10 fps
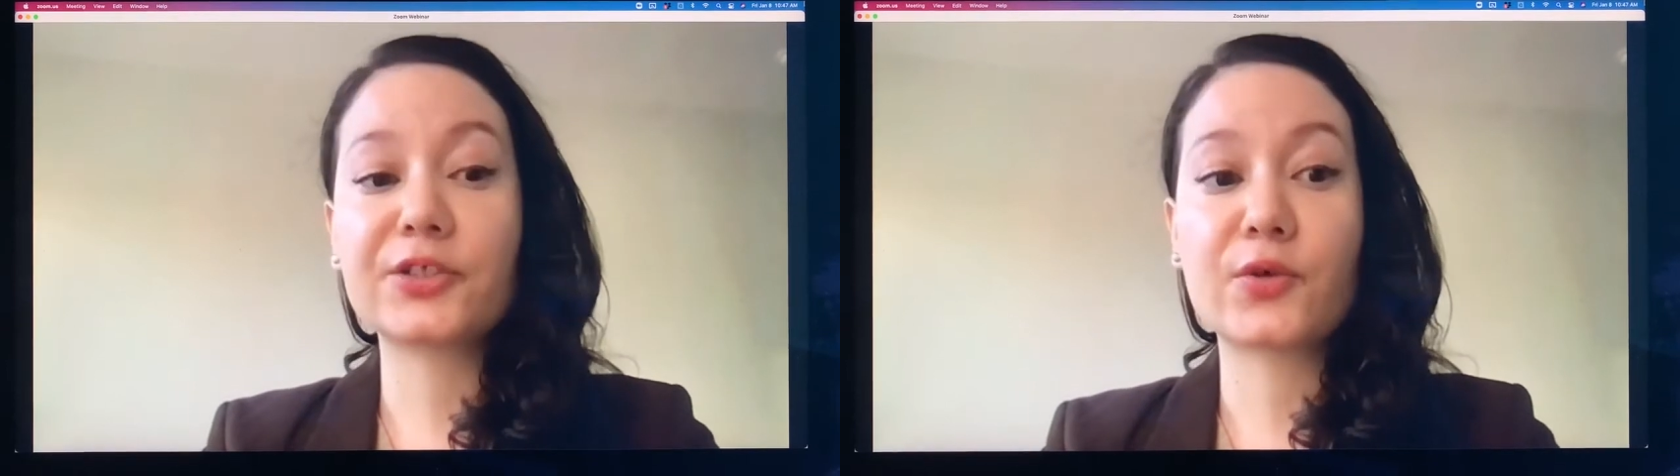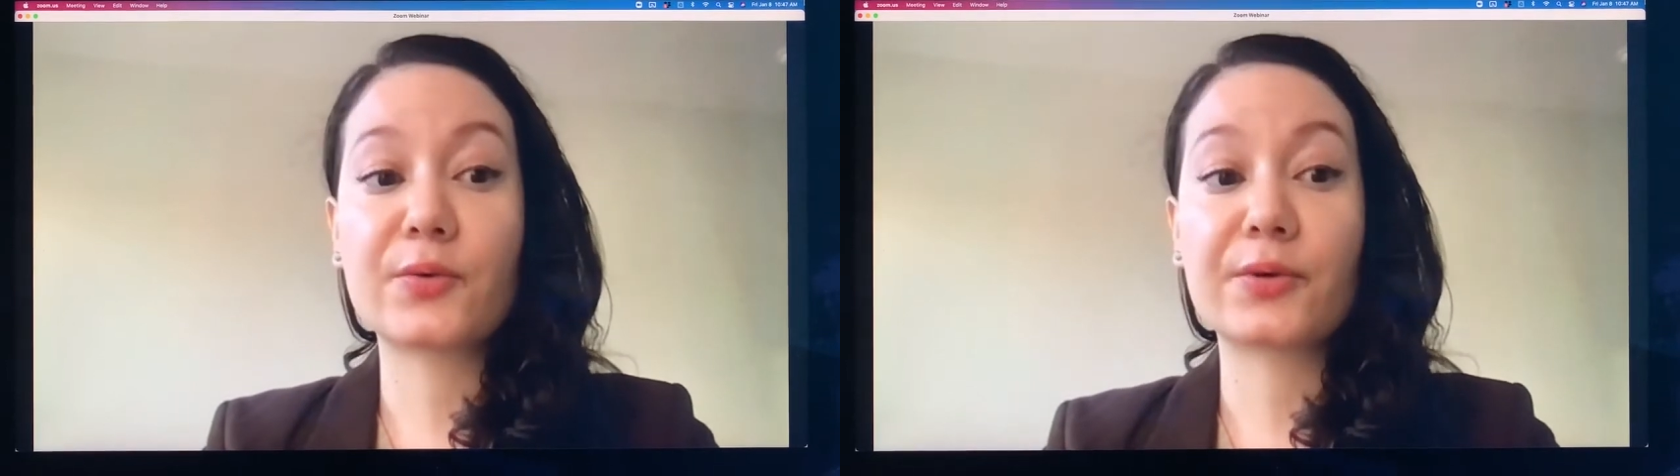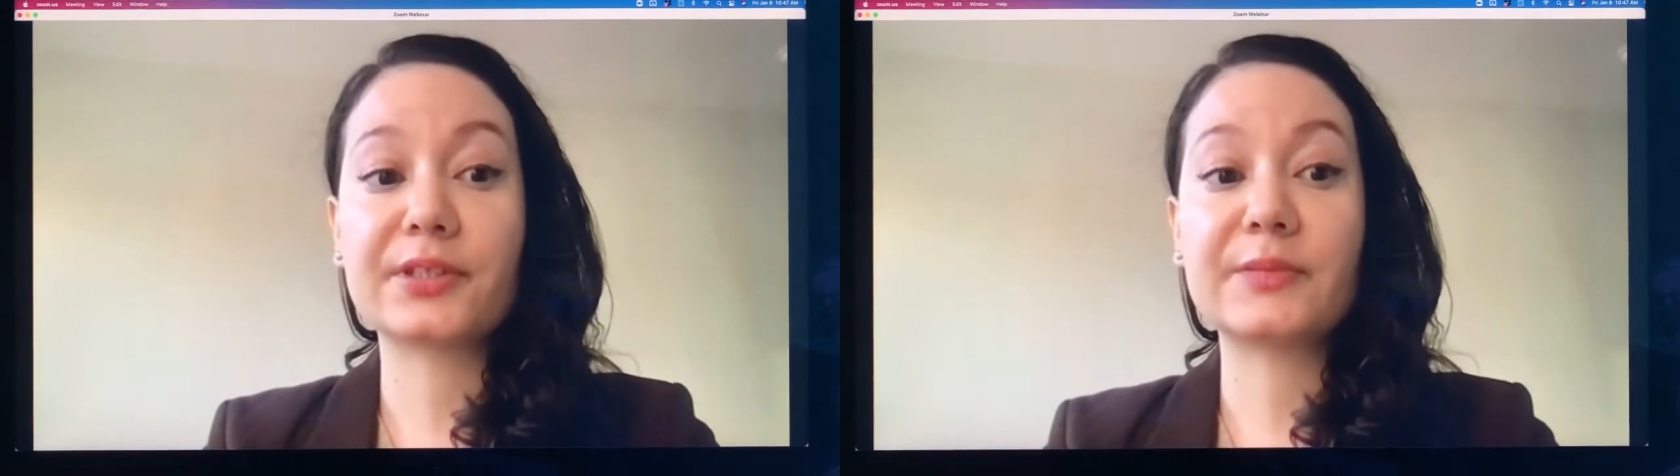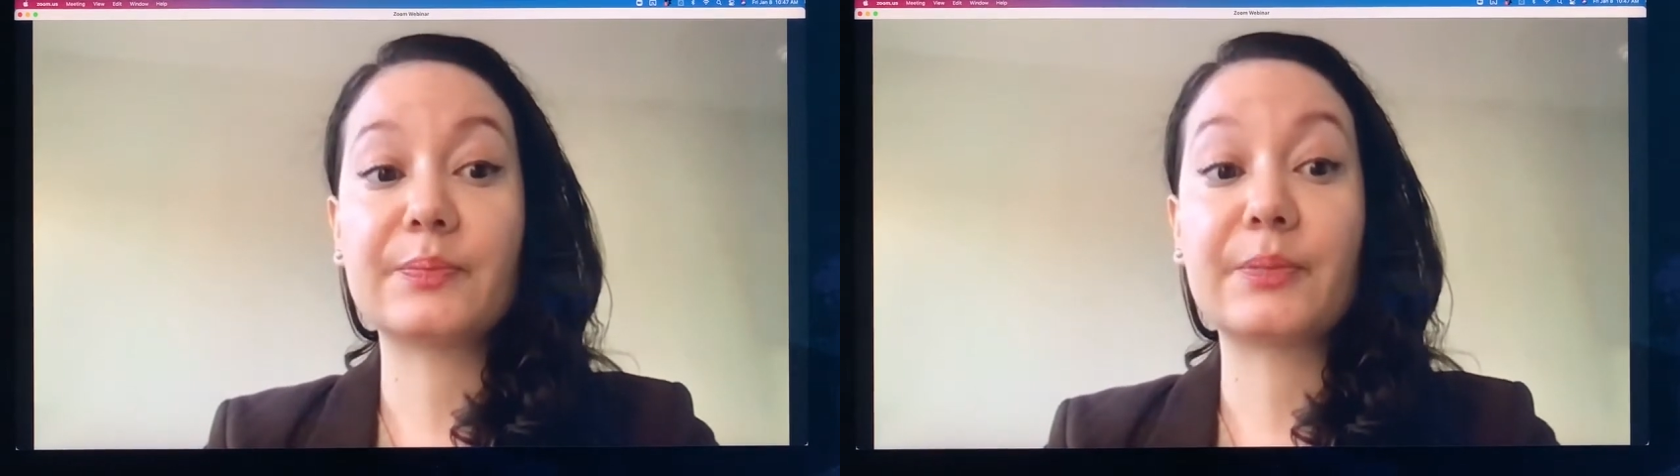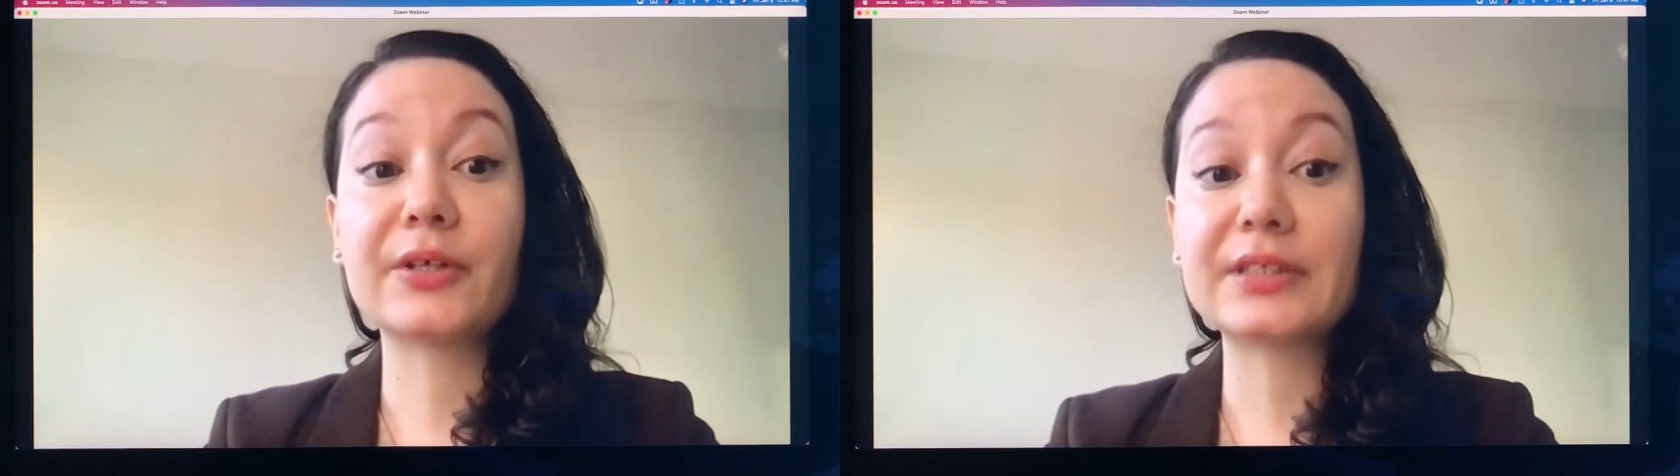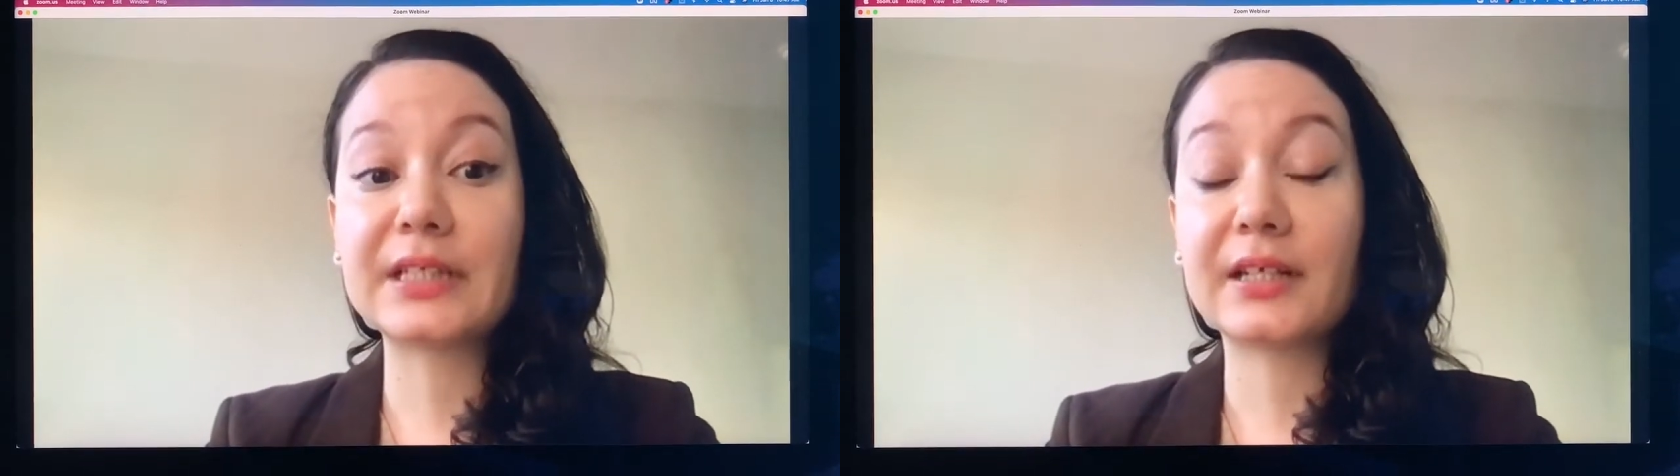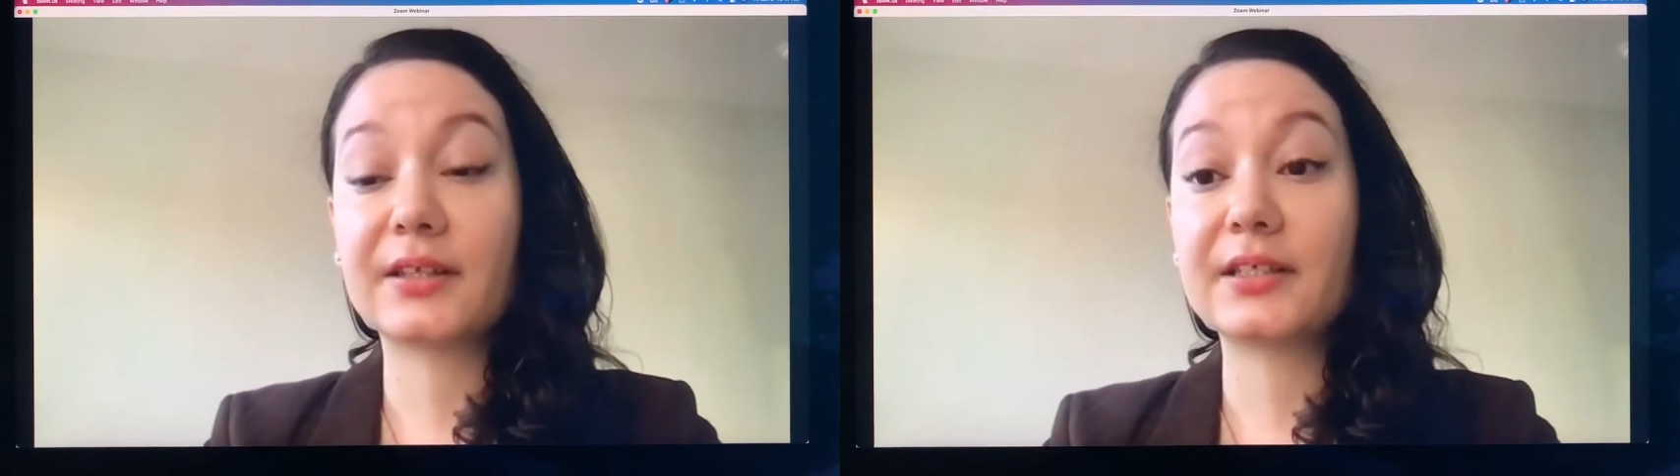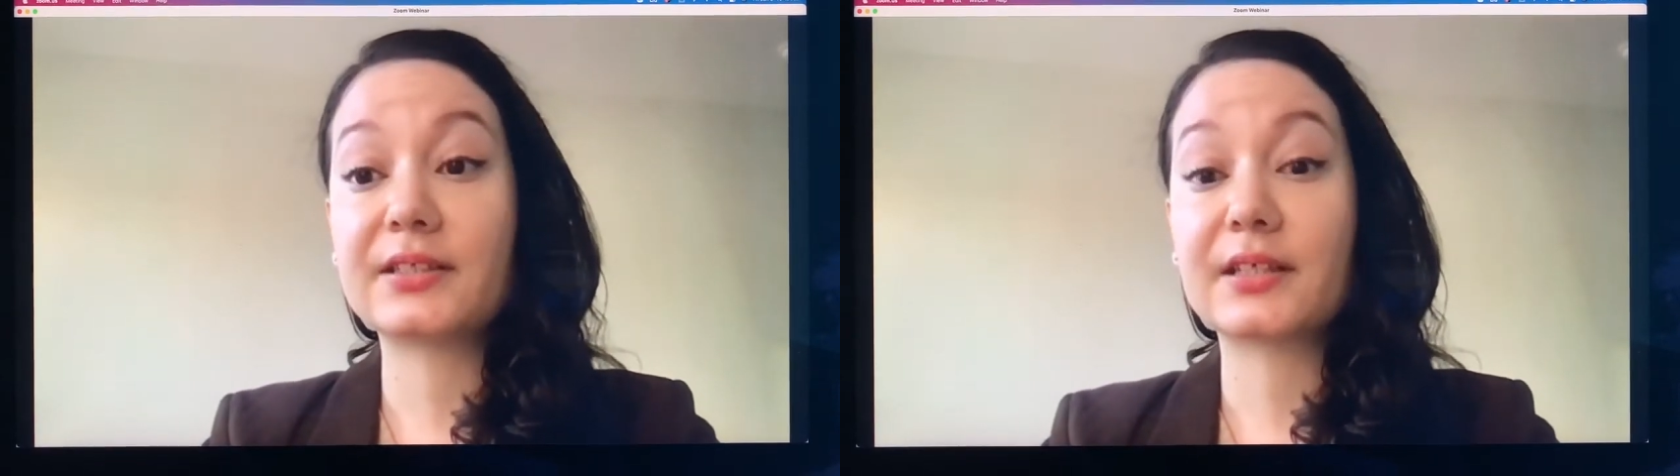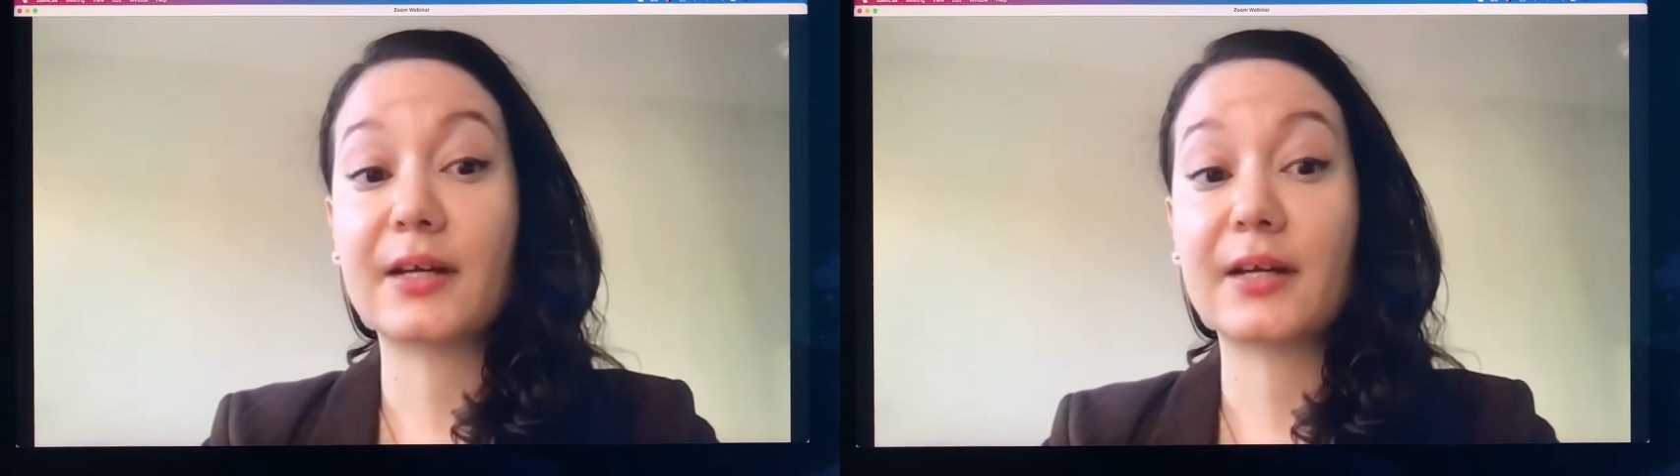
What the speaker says: towards building this